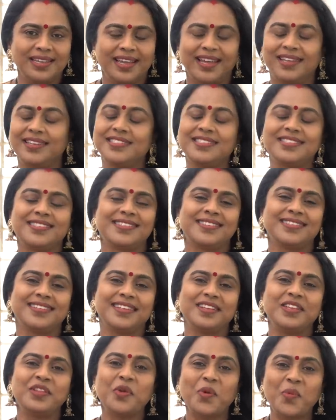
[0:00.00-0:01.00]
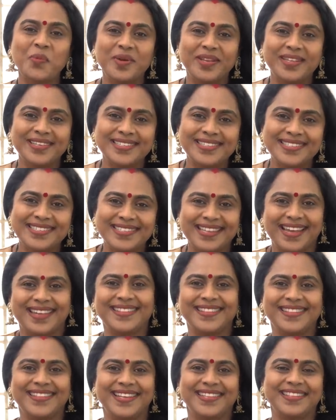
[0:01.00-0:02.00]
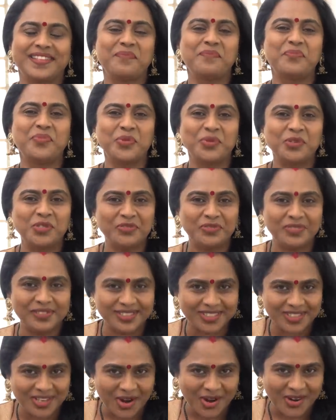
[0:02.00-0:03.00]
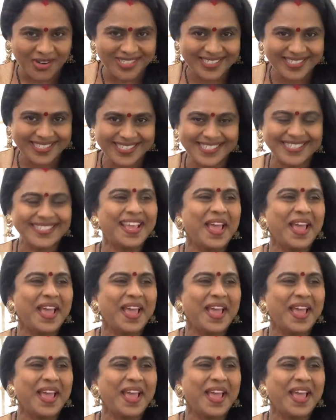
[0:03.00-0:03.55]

And it's nobody else other than the beautiful, gorgeous,